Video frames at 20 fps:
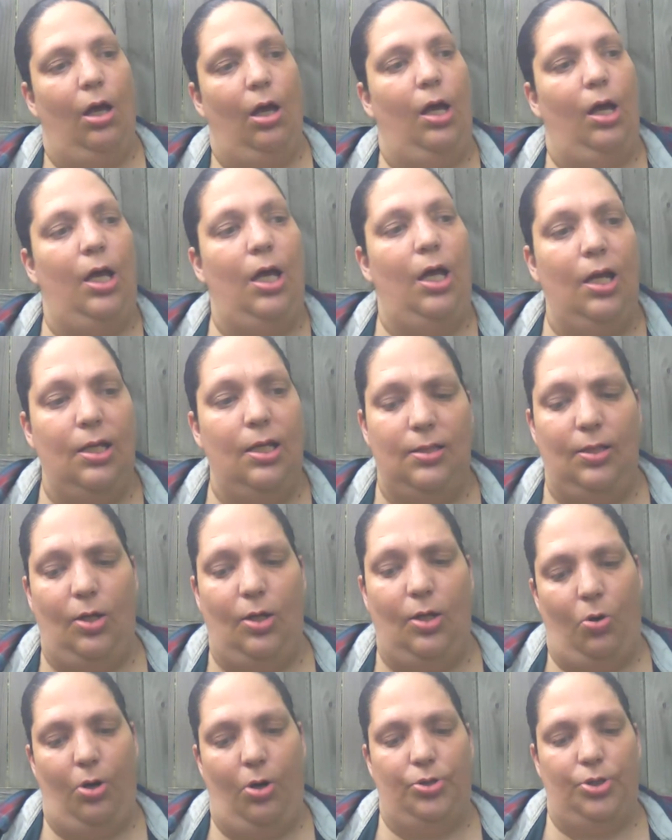It is
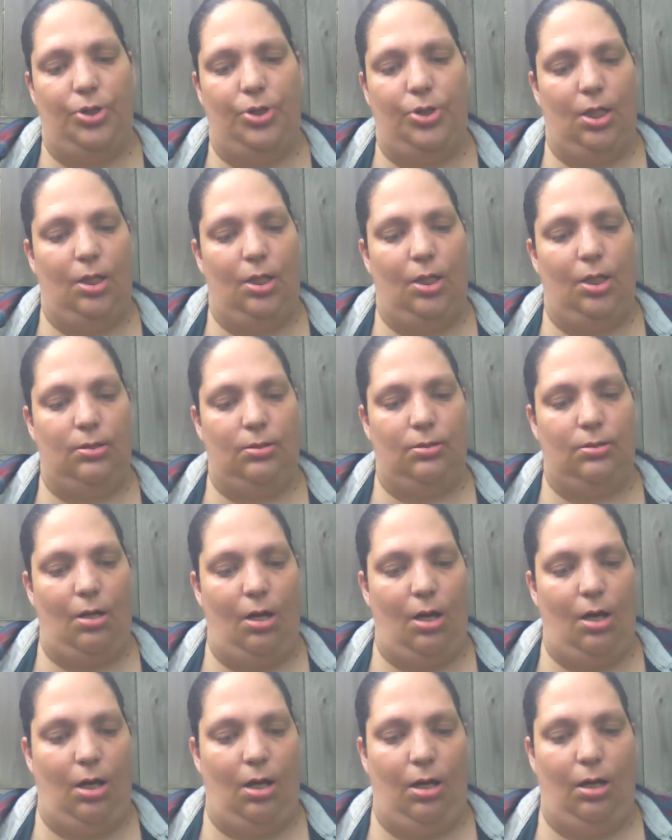gorgeous.
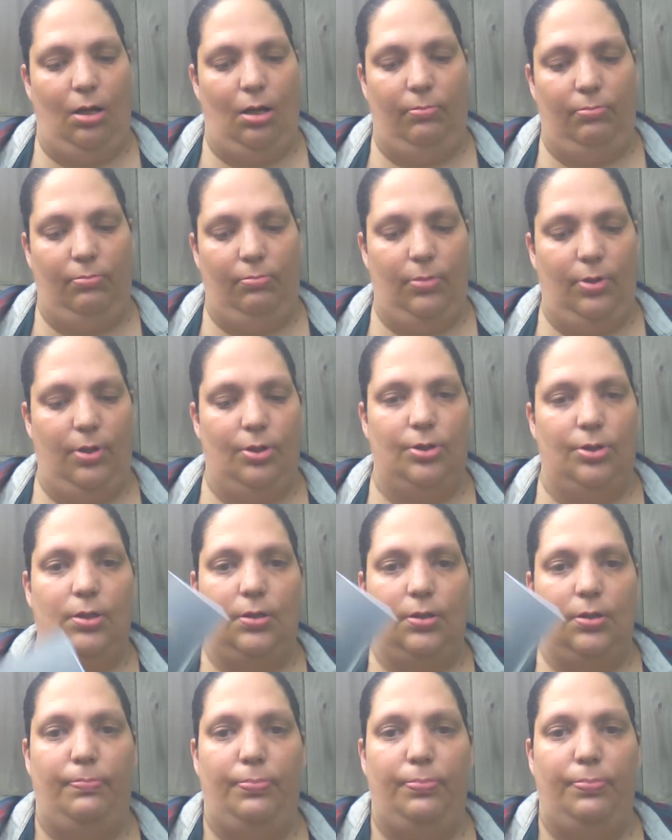There's
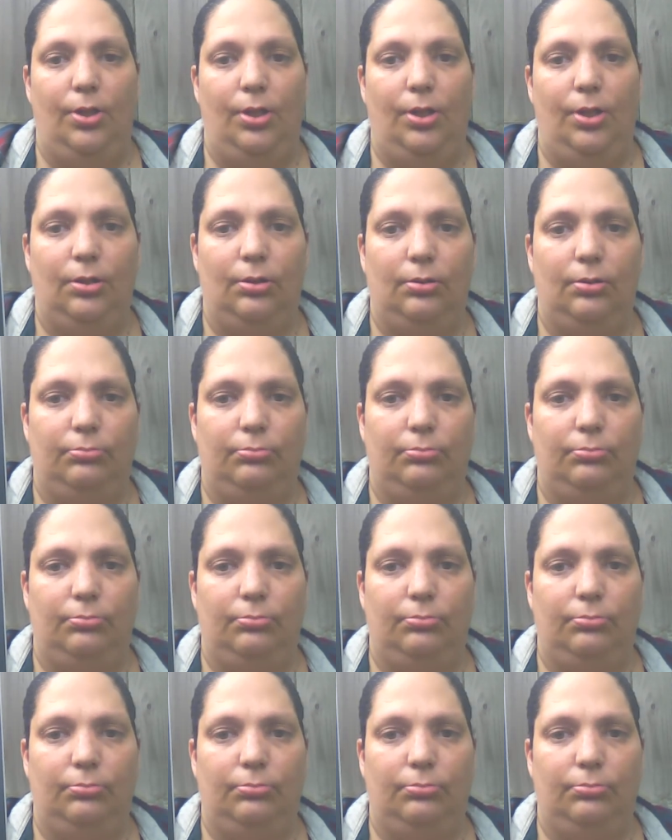the book.